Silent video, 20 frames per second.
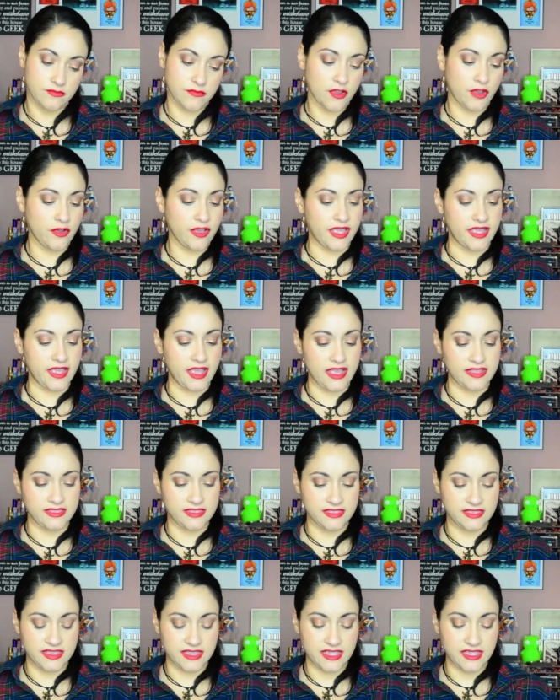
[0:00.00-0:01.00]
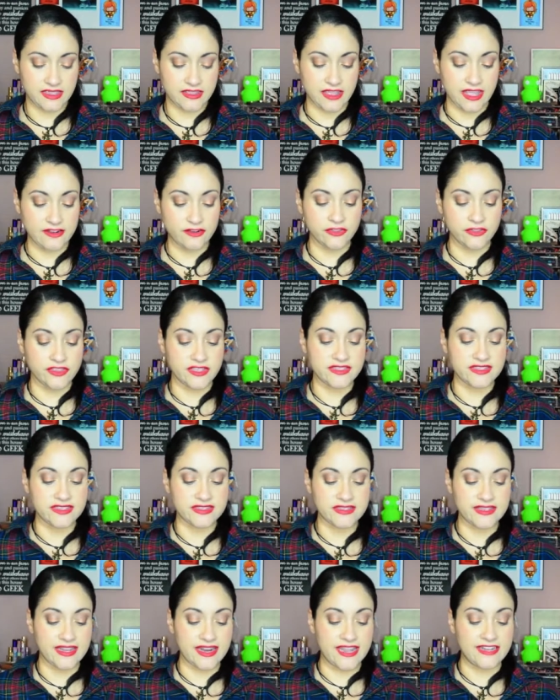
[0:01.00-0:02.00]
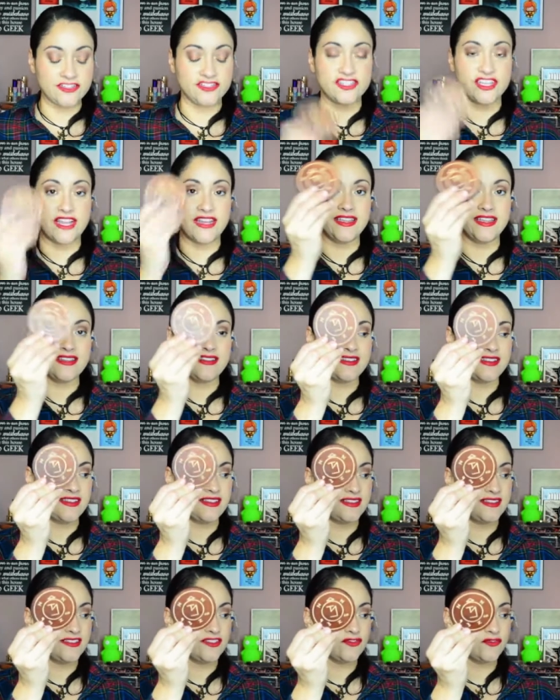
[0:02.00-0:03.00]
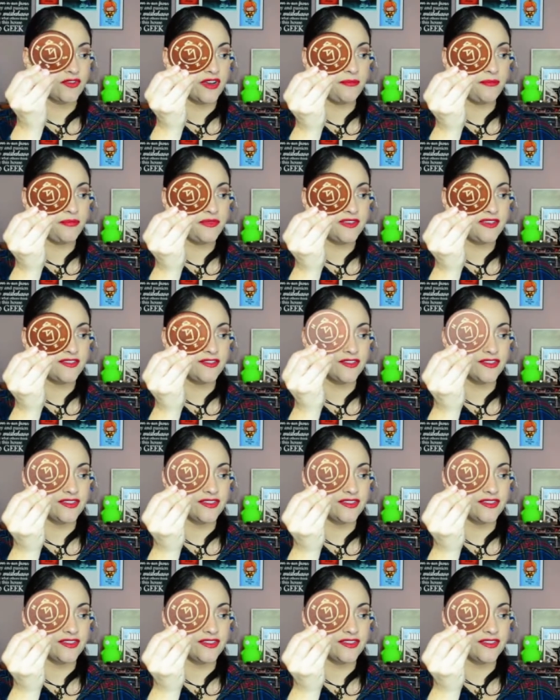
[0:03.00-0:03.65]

Okay, I know this is an angelic script, so